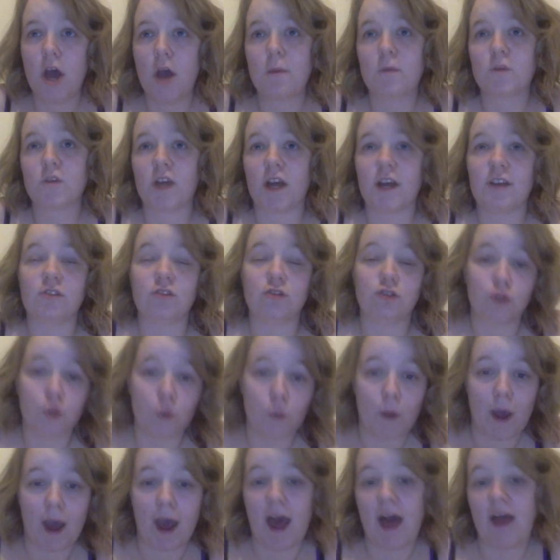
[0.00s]
because I had the
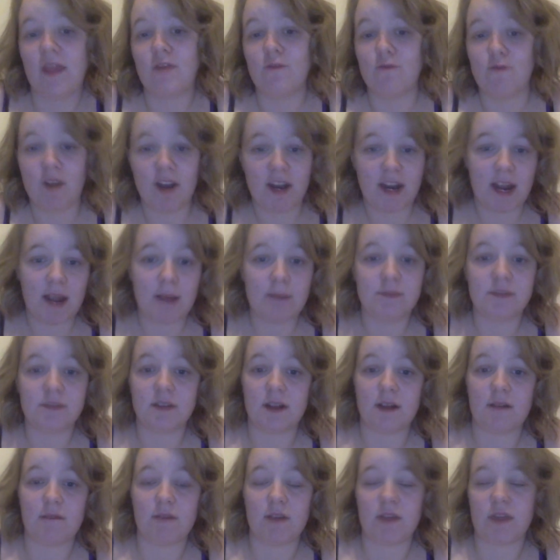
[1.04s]
short hair, the red lips and
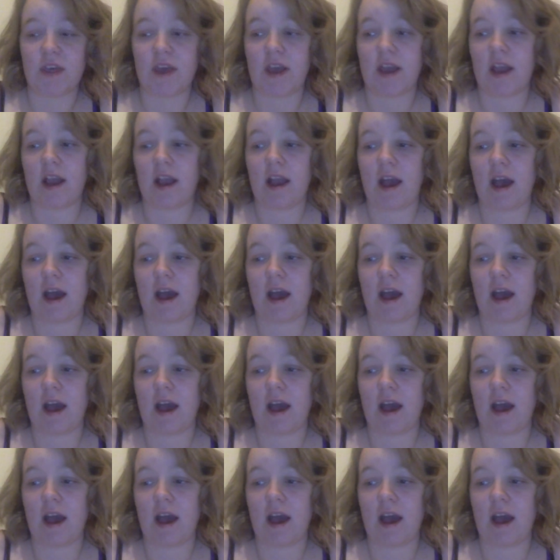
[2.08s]
everything,